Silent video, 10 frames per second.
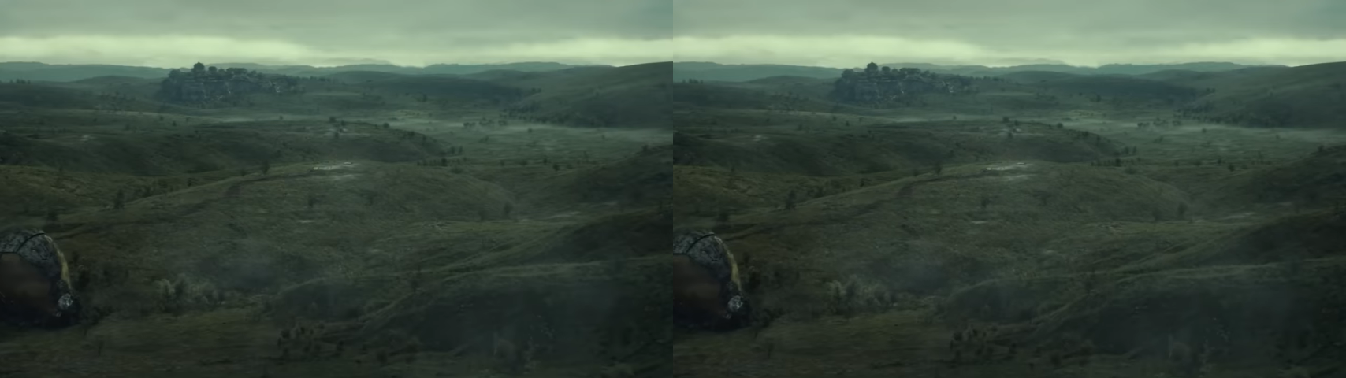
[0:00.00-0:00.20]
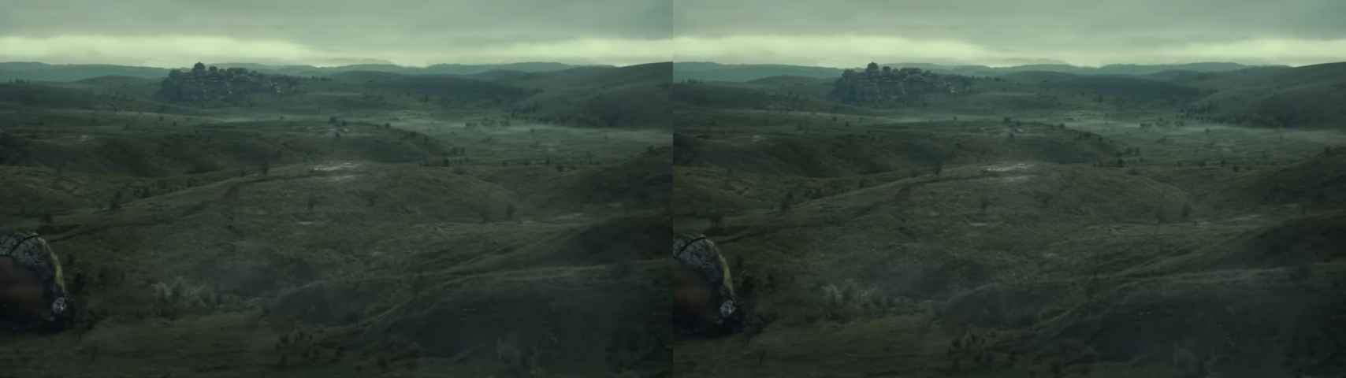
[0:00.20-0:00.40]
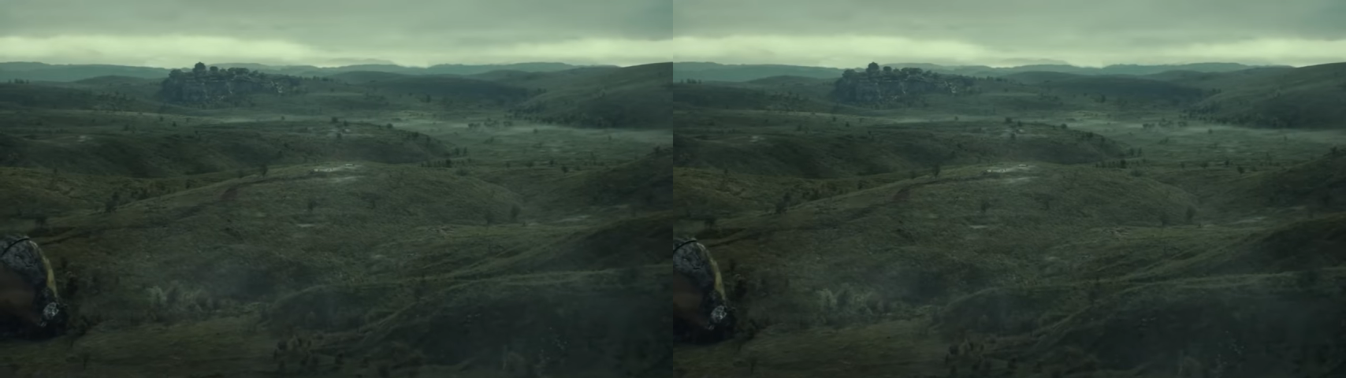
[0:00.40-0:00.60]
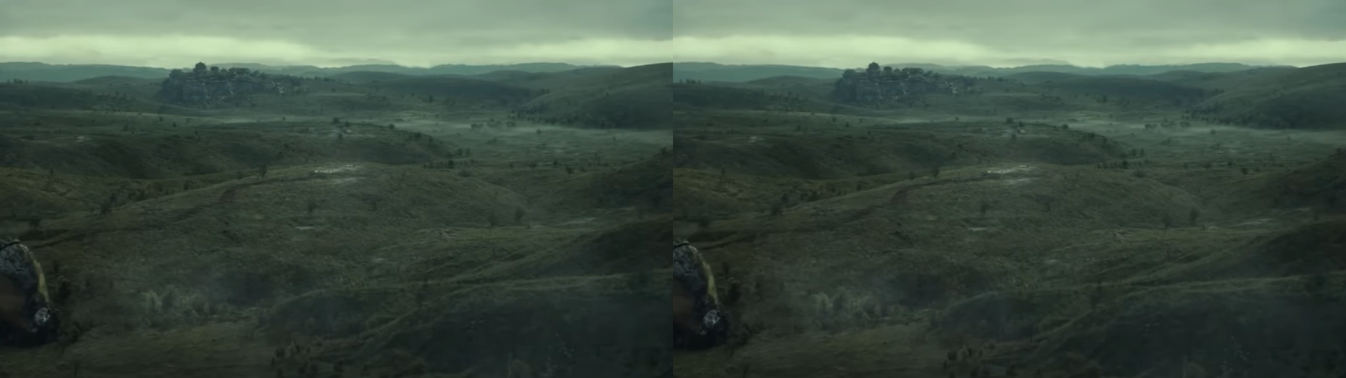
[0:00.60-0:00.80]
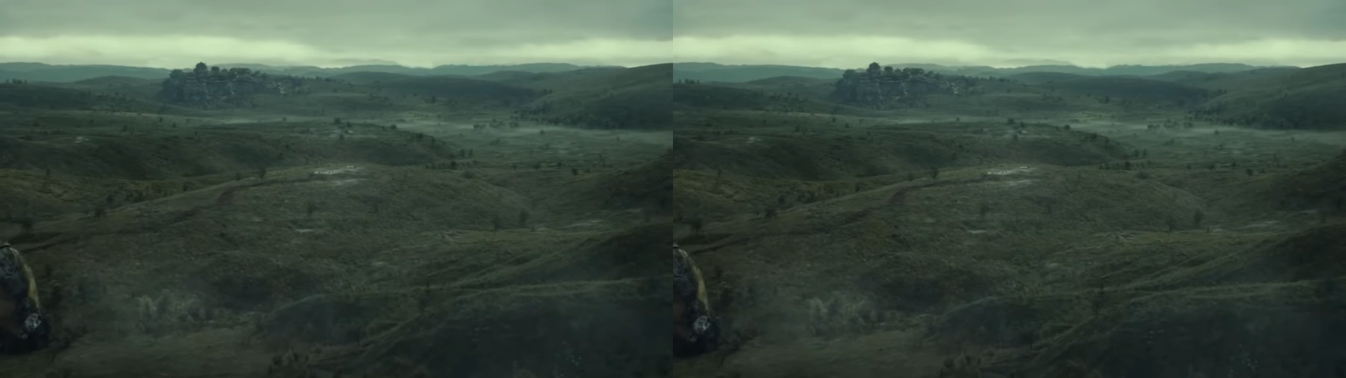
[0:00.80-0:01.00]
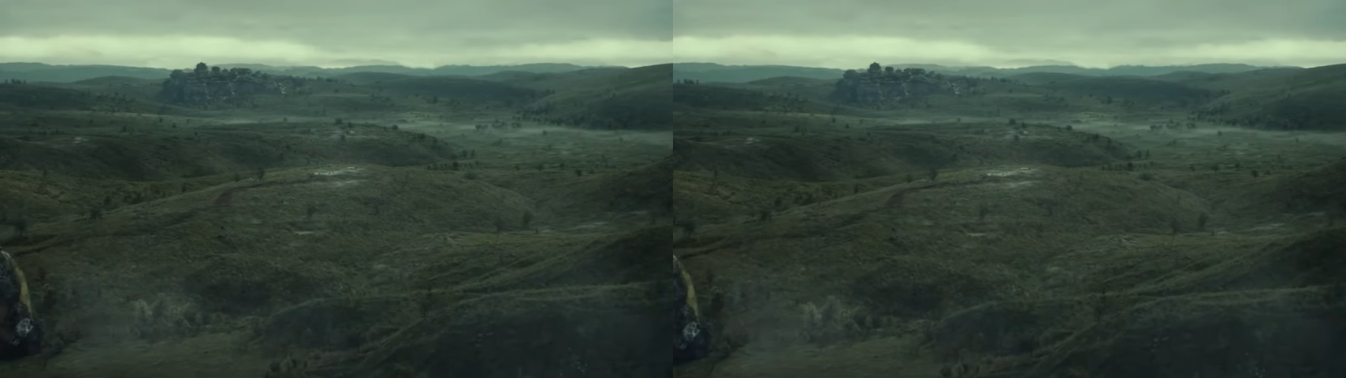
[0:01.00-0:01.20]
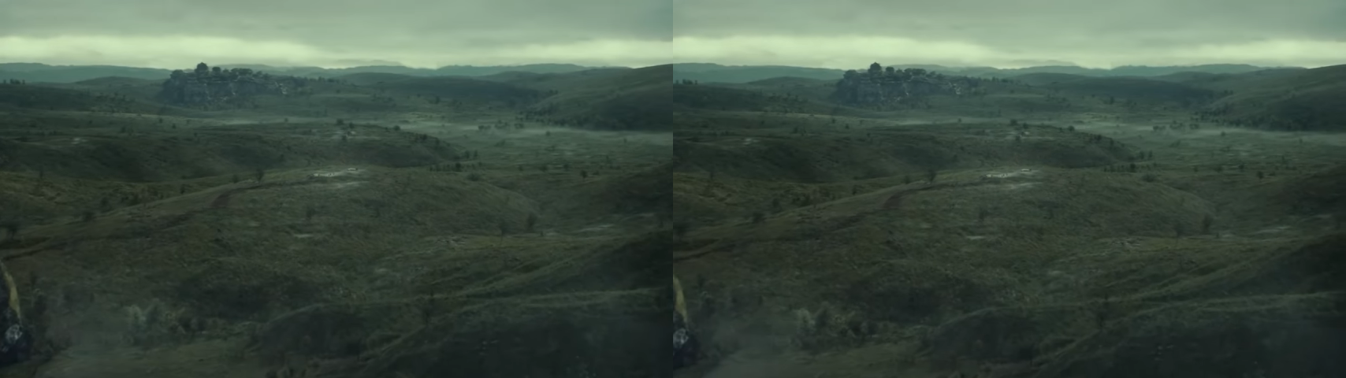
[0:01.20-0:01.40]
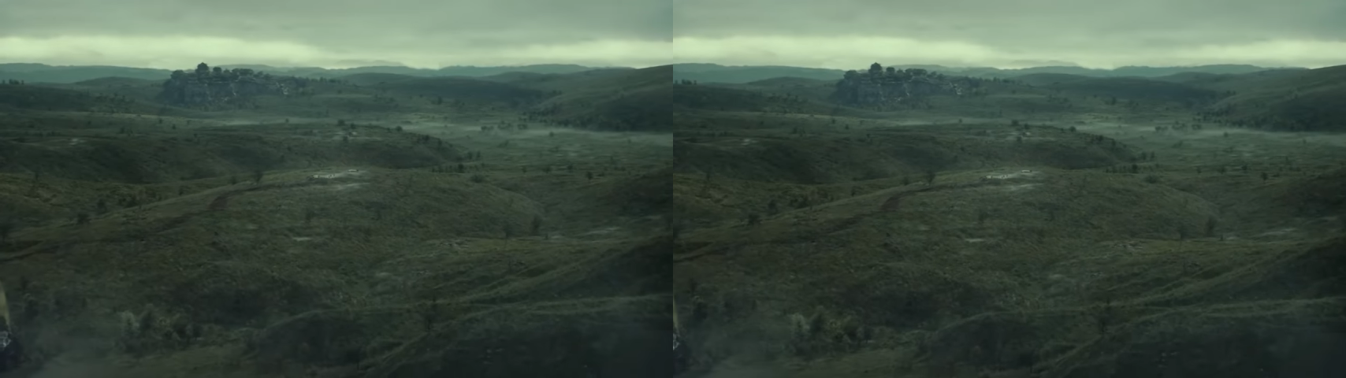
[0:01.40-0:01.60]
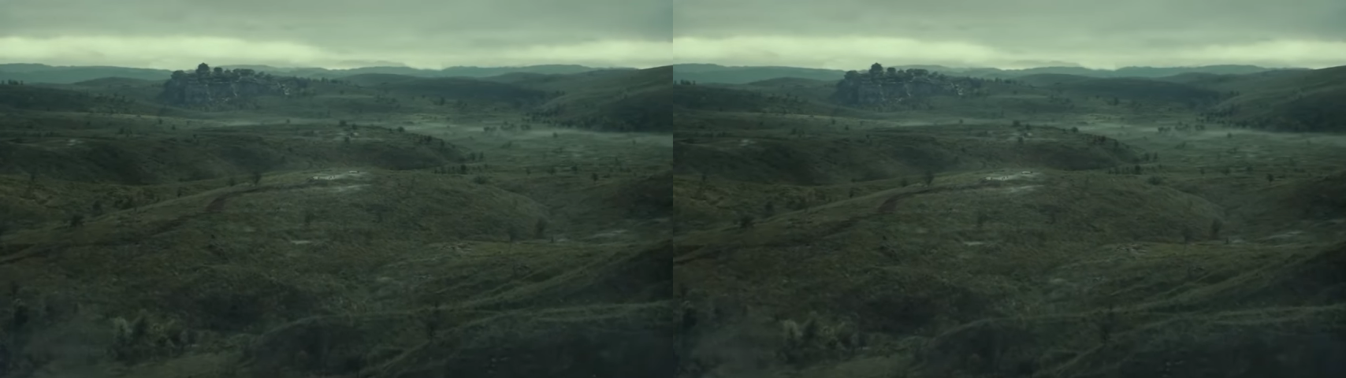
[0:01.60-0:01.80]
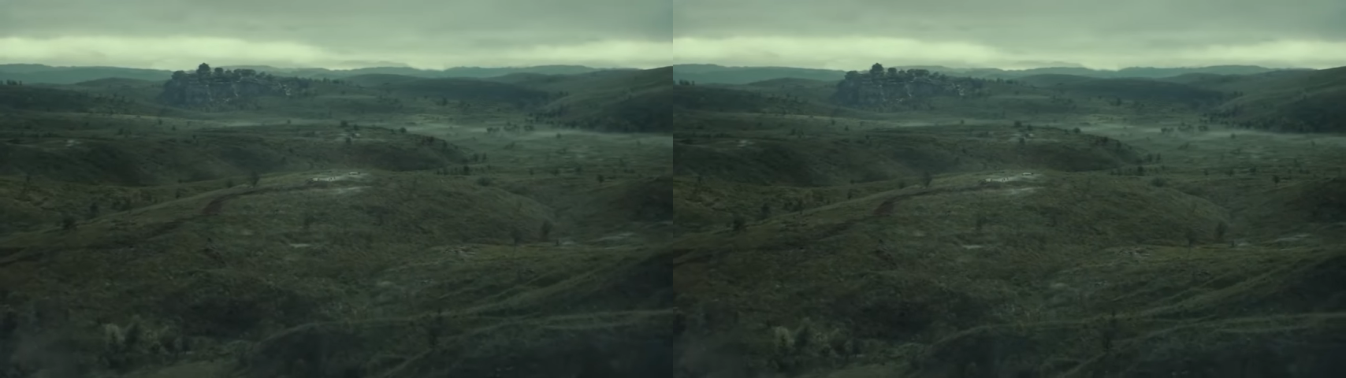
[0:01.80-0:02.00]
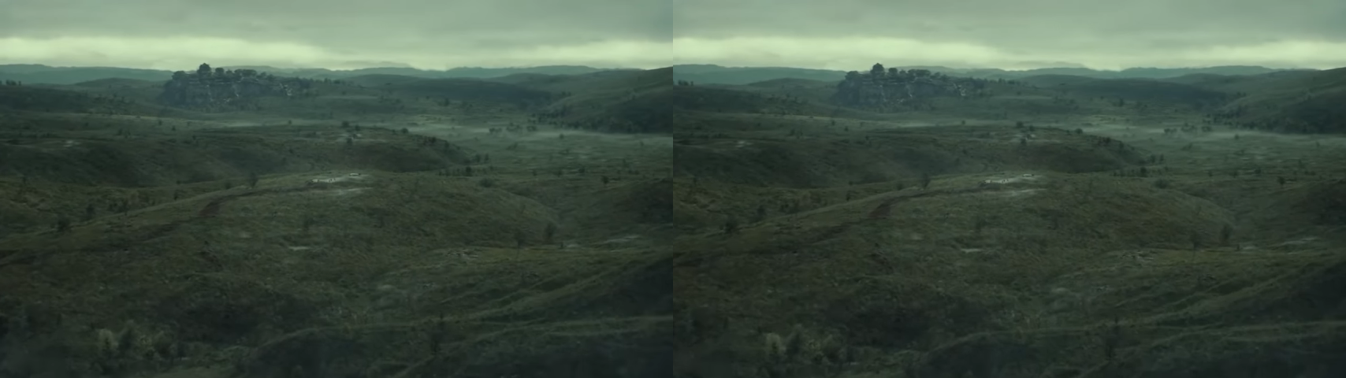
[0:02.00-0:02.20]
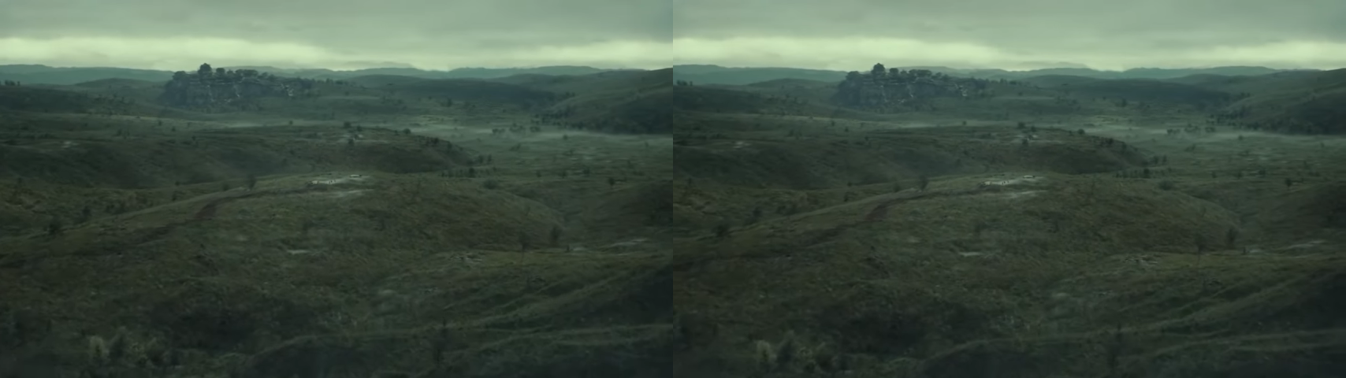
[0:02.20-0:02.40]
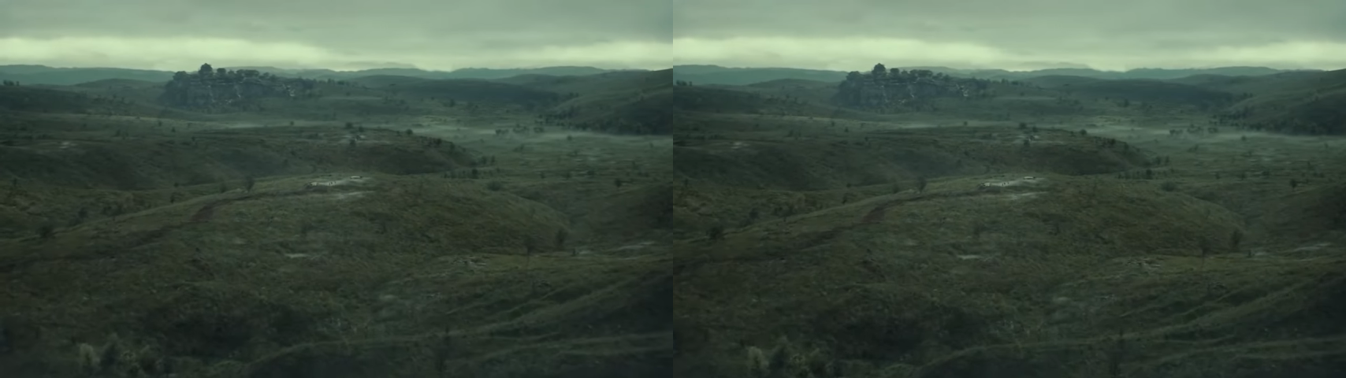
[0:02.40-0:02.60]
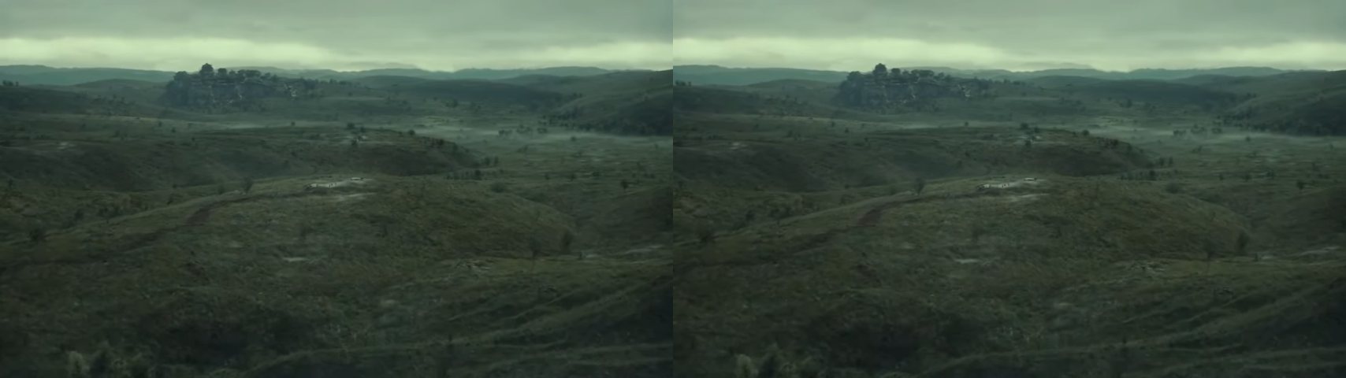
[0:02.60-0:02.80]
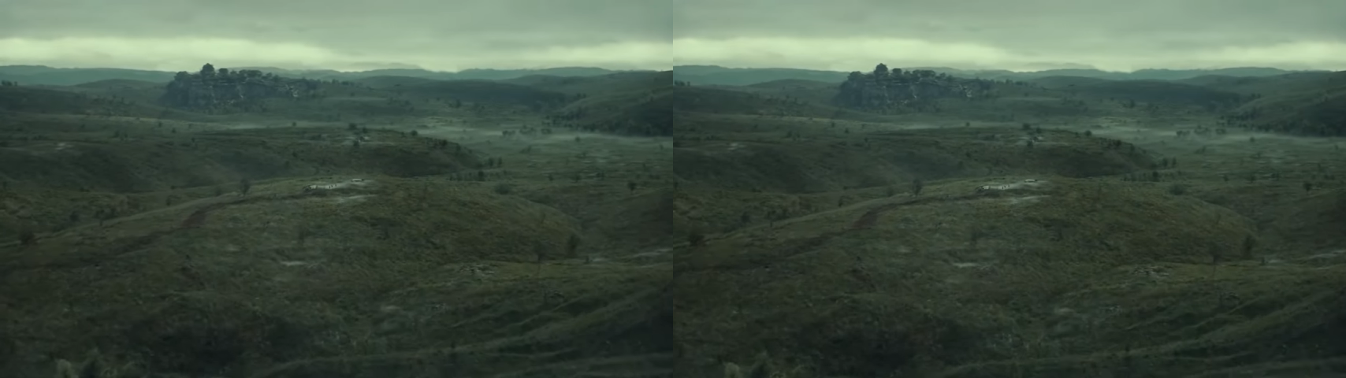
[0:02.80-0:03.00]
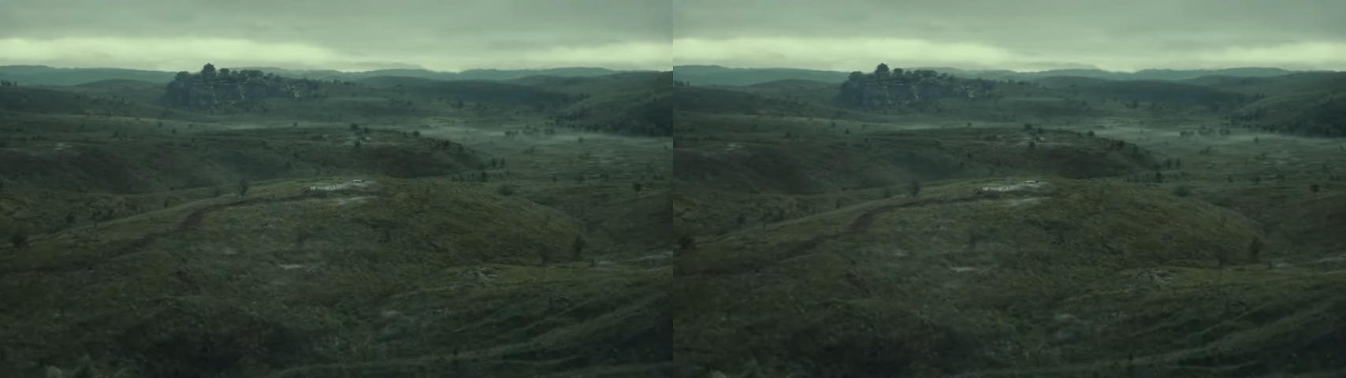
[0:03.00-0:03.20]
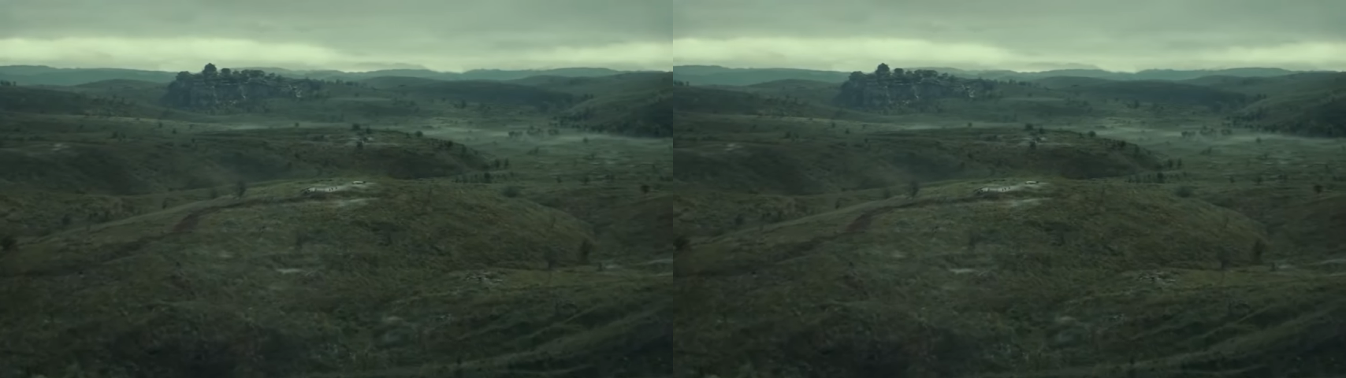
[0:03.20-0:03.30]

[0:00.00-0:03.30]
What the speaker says: No face is visible, so there are no lips to read.